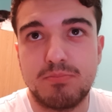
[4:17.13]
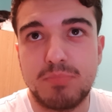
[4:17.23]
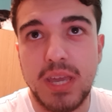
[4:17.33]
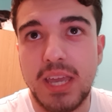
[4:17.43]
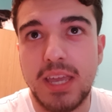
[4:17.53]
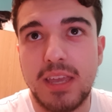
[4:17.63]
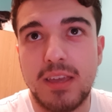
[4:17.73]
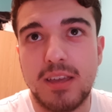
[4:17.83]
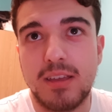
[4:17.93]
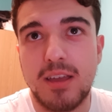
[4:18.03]

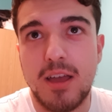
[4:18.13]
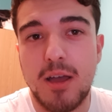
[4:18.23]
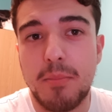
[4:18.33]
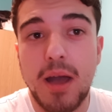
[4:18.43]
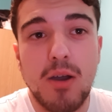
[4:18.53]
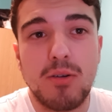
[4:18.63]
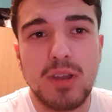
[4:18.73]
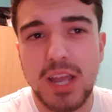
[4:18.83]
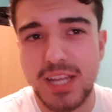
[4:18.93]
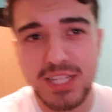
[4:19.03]
be about
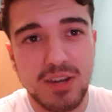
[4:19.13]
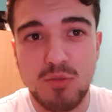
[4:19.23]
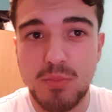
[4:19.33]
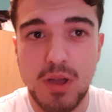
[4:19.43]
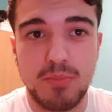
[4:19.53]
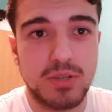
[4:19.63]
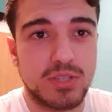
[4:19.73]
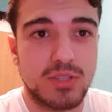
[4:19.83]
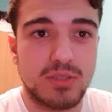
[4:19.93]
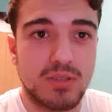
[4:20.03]
like a general
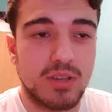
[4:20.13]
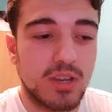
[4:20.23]
purpose,